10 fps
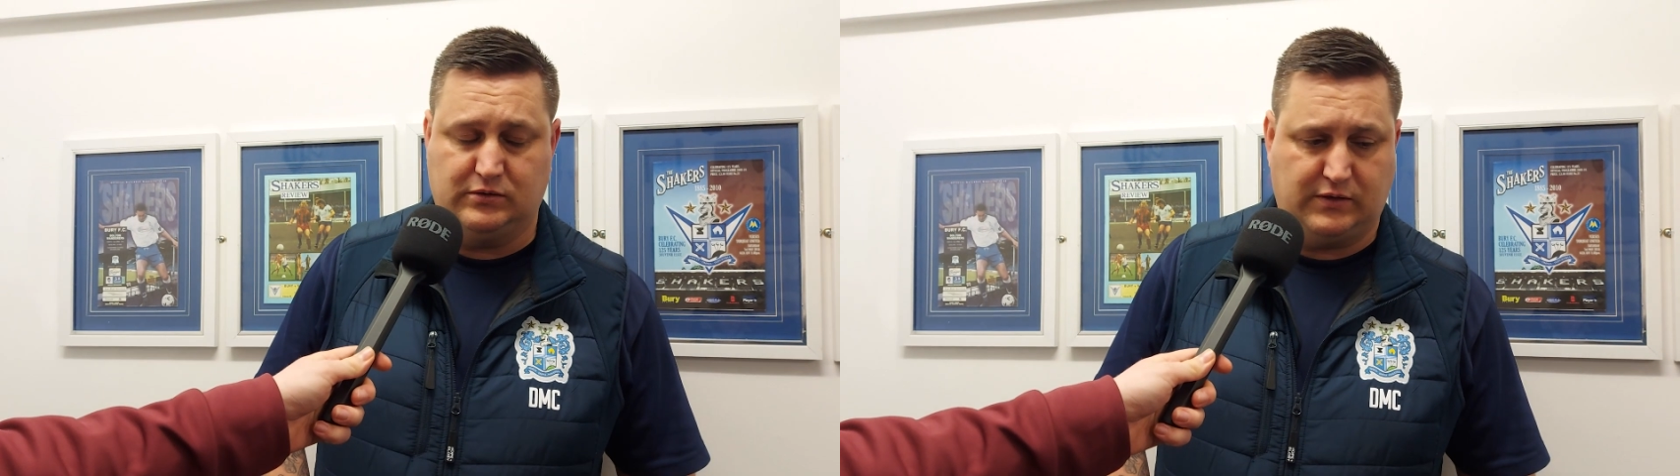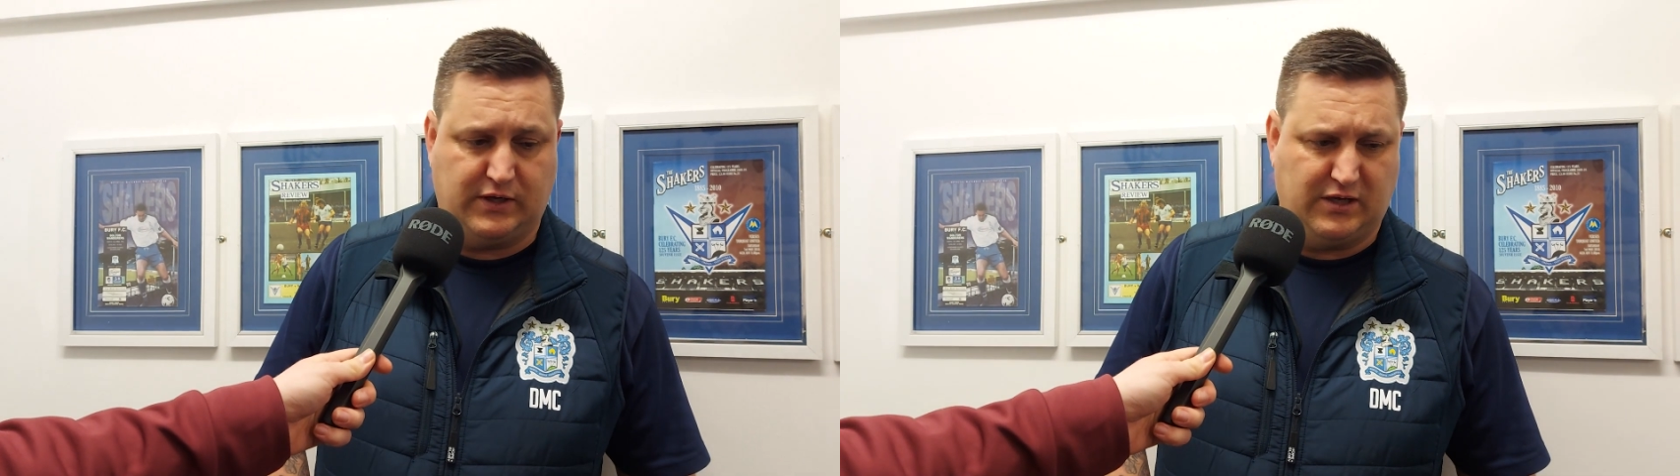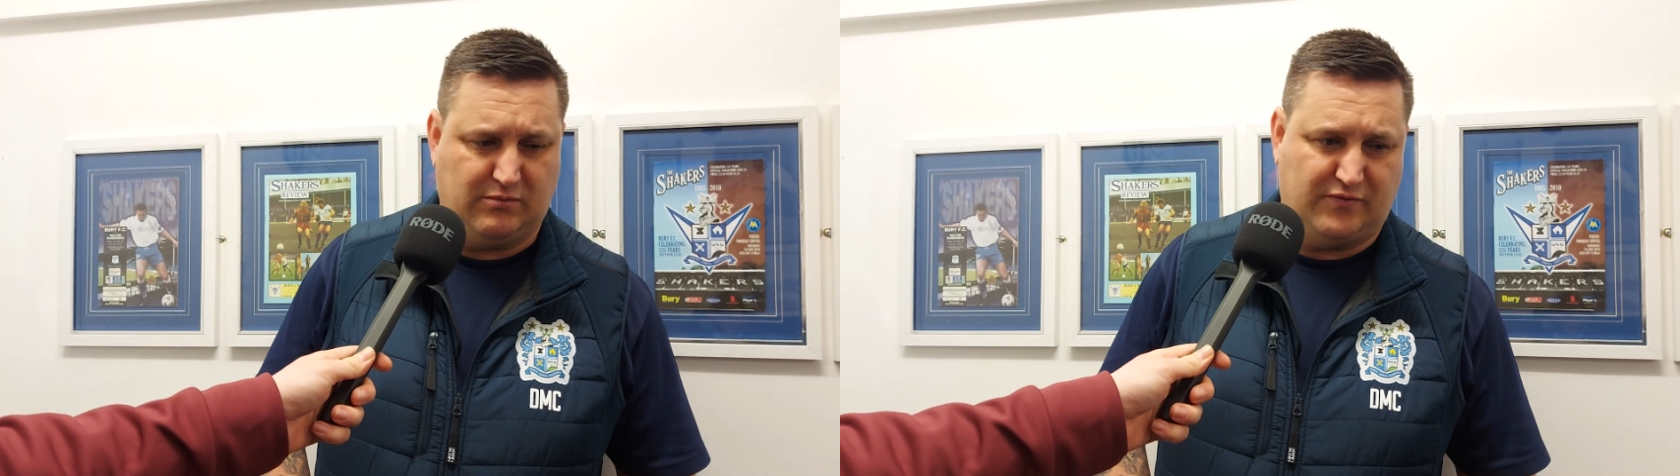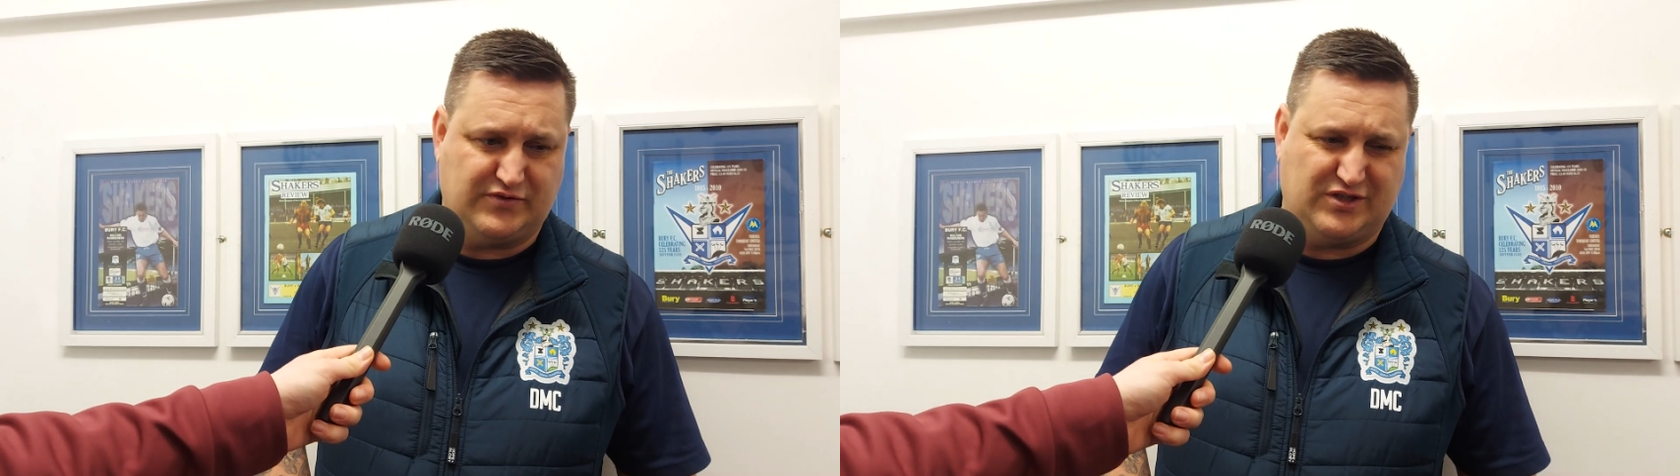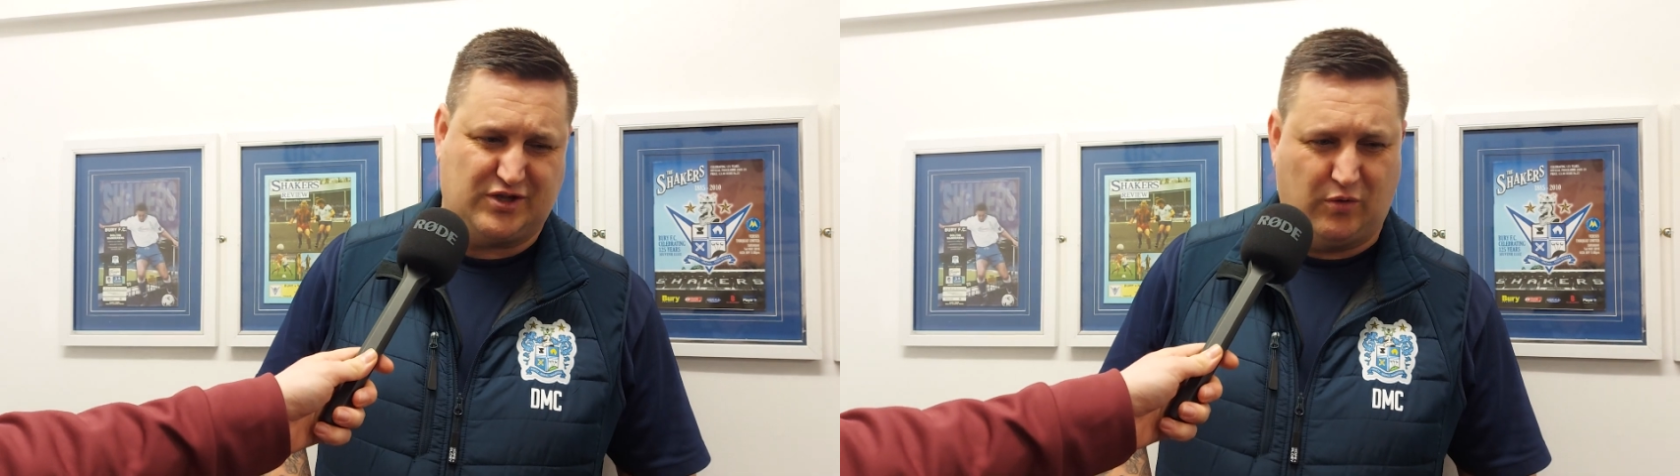Obviously
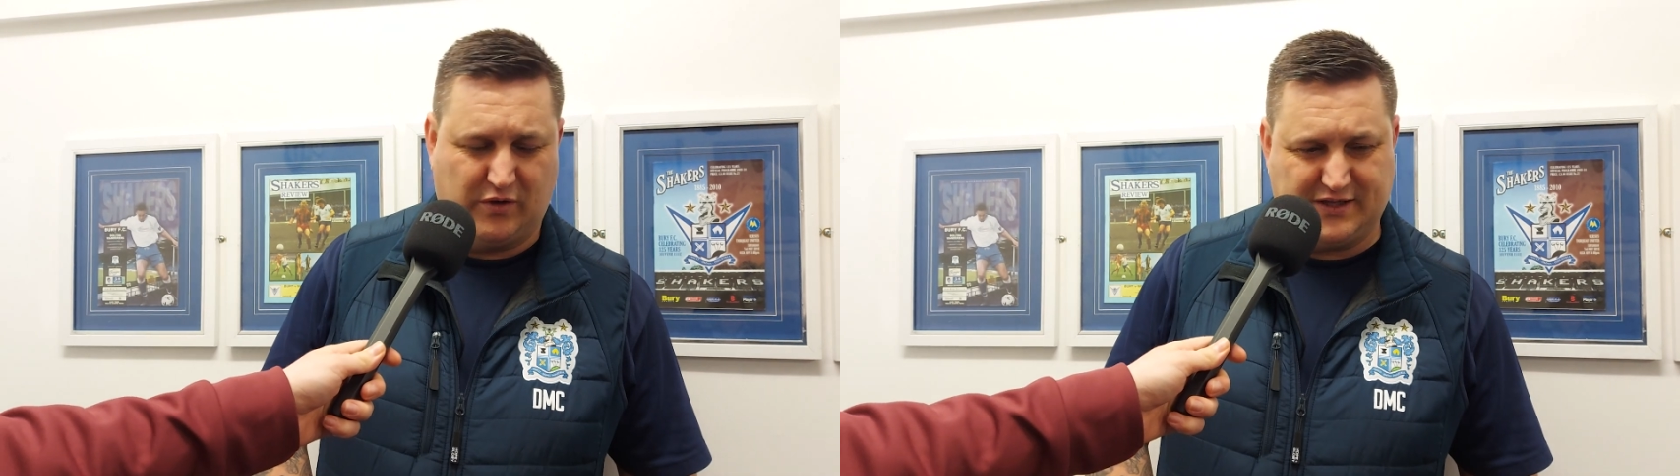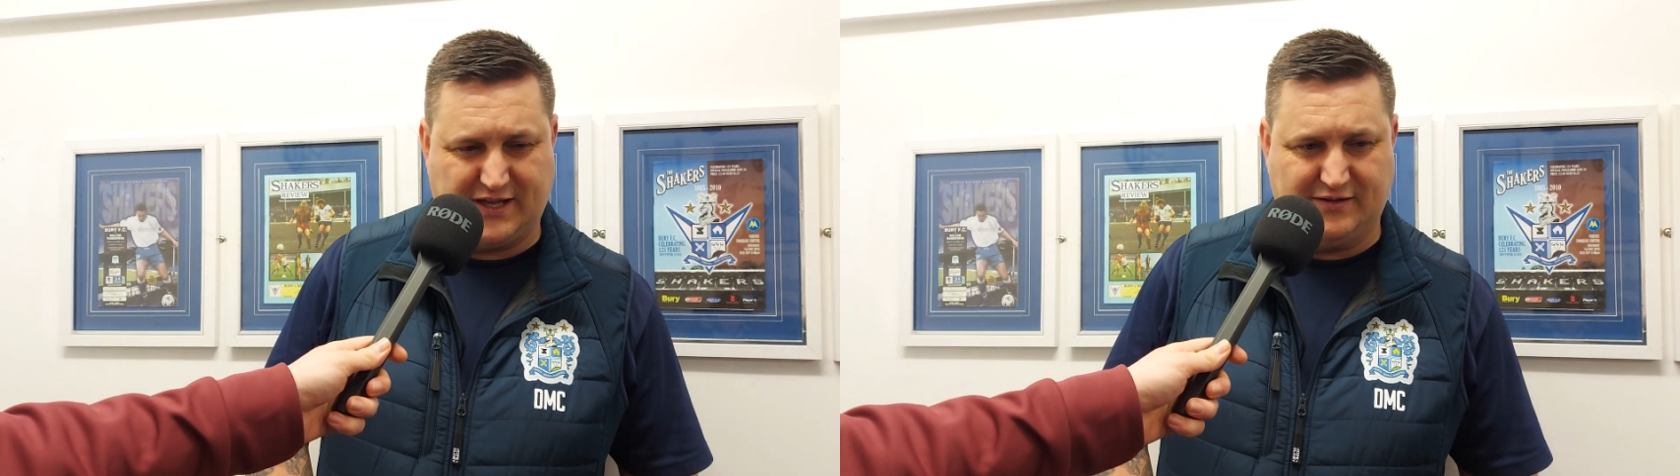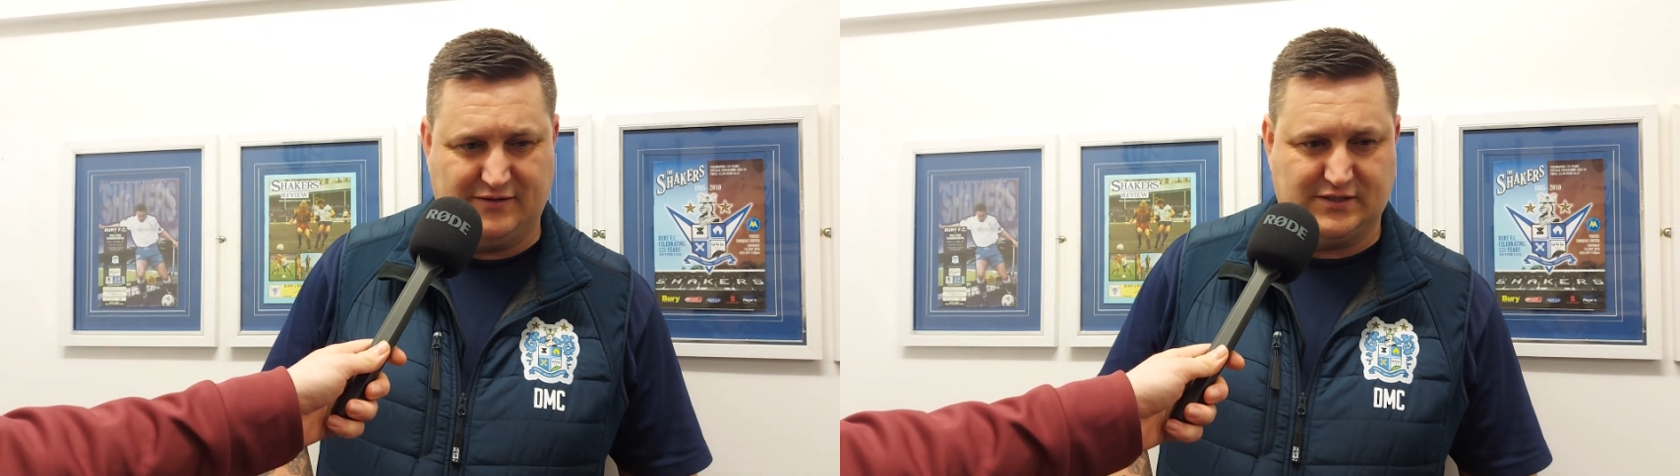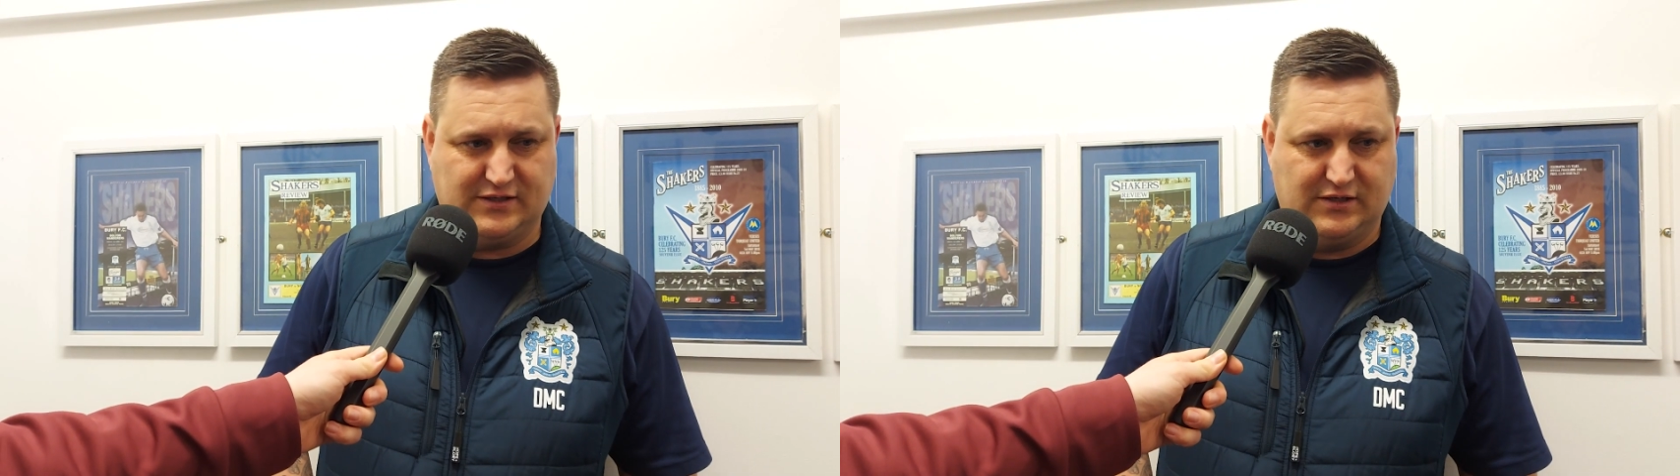the goal at the end